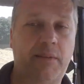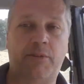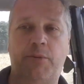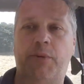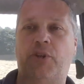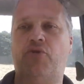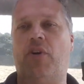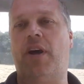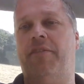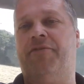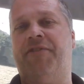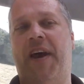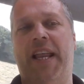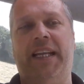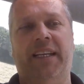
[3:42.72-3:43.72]
seems to be
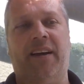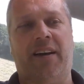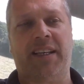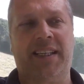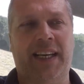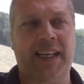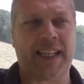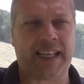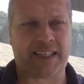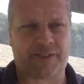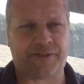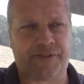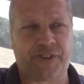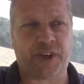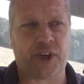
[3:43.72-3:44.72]
drying fairly nicely. There's
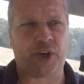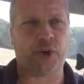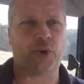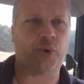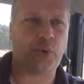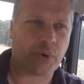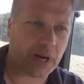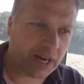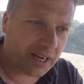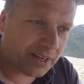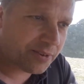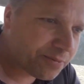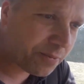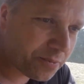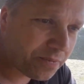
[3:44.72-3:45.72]
a few,
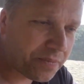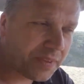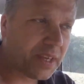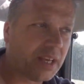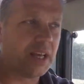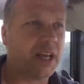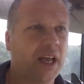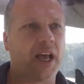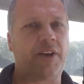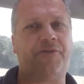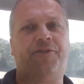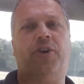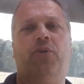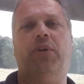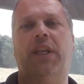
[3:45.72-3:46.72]
uh,
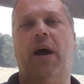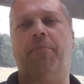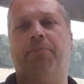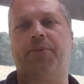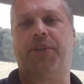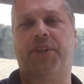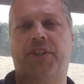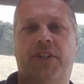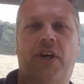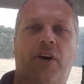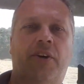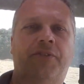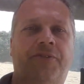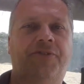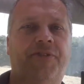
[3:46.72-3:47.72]
a few lumps
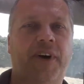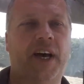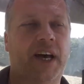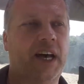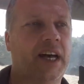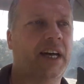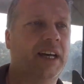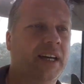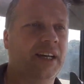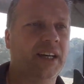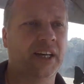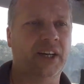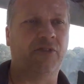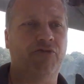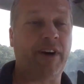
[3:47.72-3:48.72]
of uh,
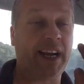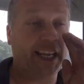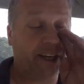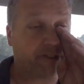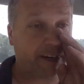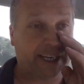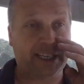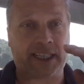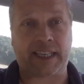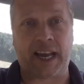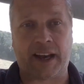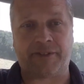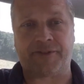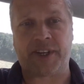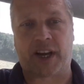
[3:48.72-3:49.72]
really green
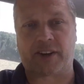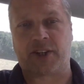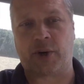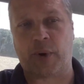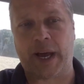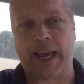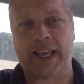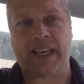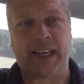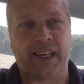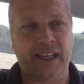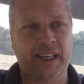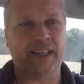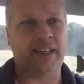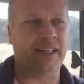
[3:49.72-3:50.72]
stuff tucked away
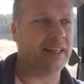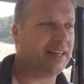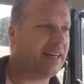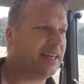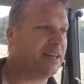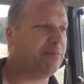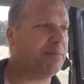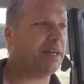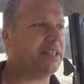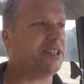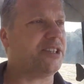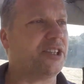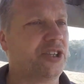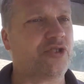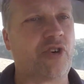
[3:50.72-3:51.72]
in
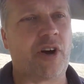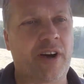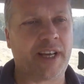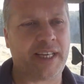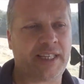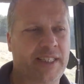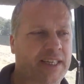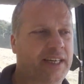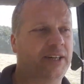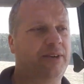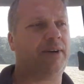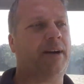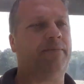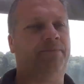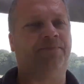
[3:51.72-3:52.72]
amidst the dry.
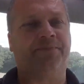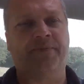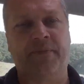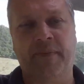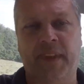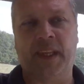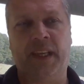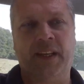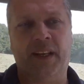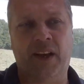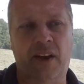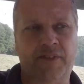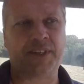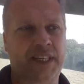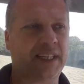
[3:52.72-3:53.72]
So um,
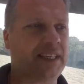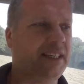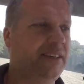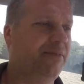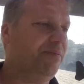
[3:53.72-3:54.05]
obviously